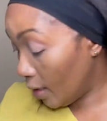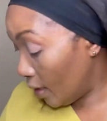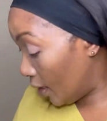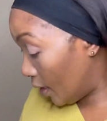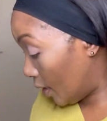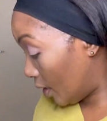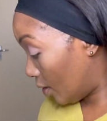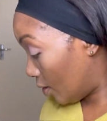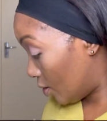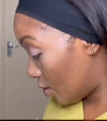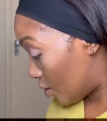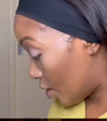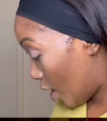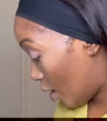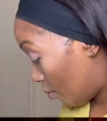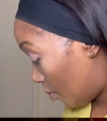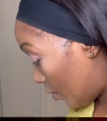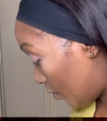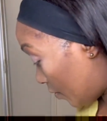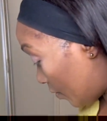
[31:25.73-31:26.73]
on
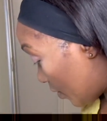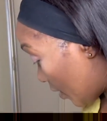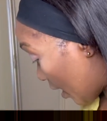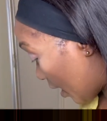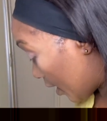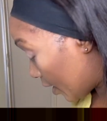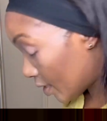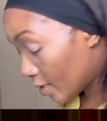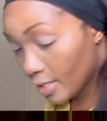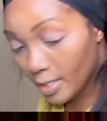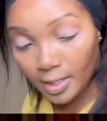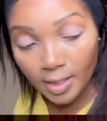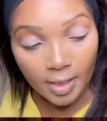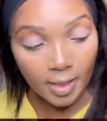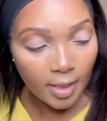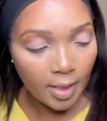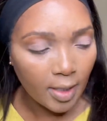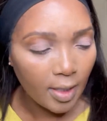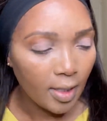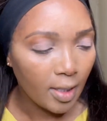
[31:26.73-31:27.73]
top of that,
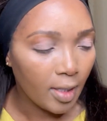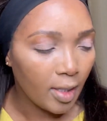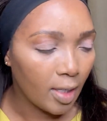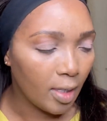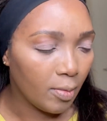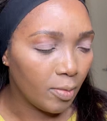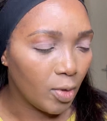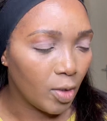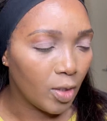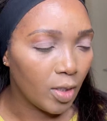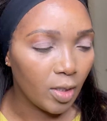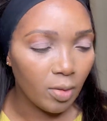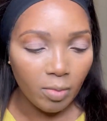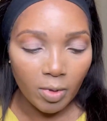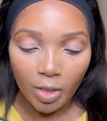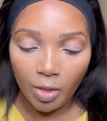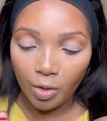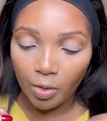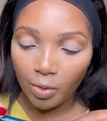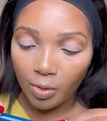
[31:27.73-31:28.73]
I'm gonna be
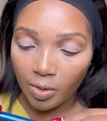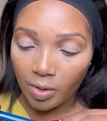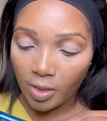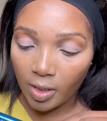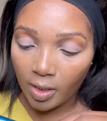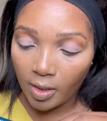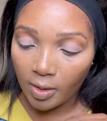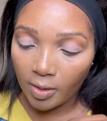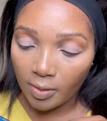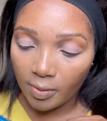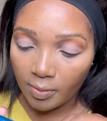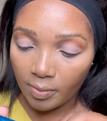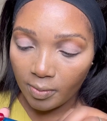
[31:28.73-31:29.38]
using,